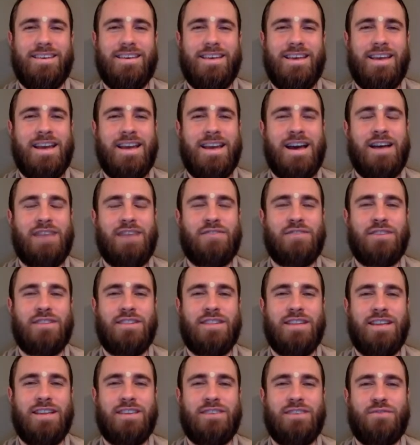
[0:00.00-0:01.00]
And after
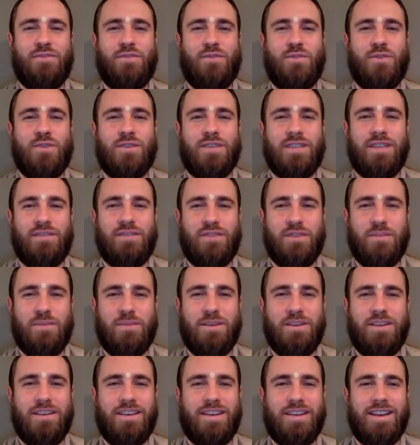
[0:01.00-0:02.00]
that, of course,
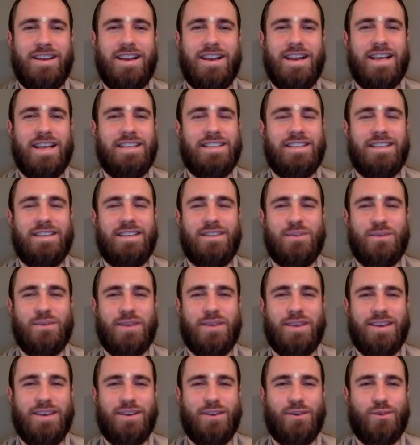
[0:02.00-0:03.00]
everybody realized that,
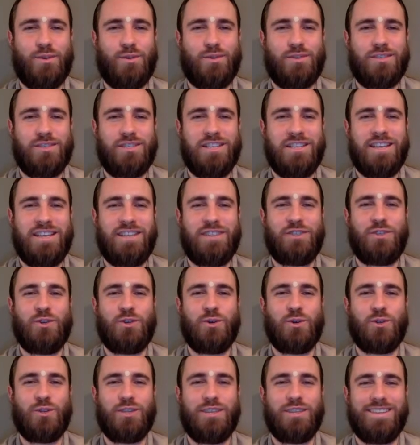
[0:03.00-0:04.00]
okay, you know, she has
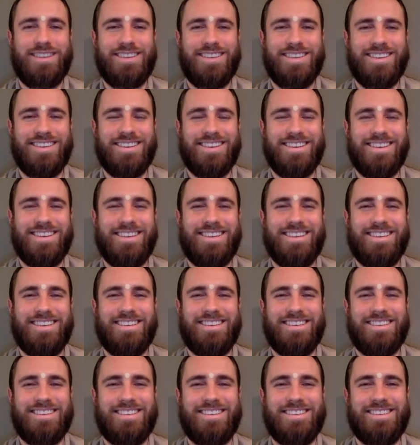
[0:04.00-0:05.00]
chosen.
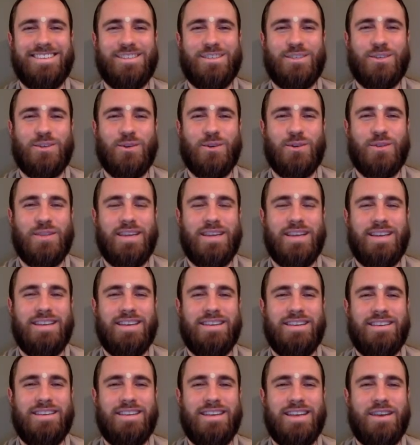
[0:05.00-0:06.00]
So
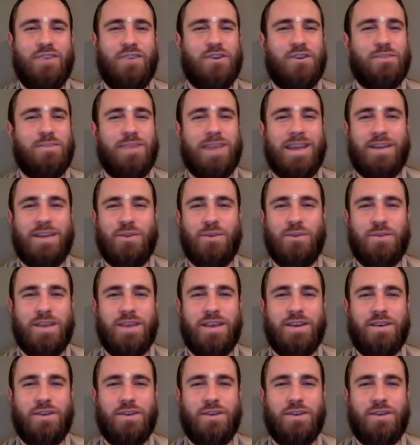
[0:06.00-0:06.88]
then they got back to their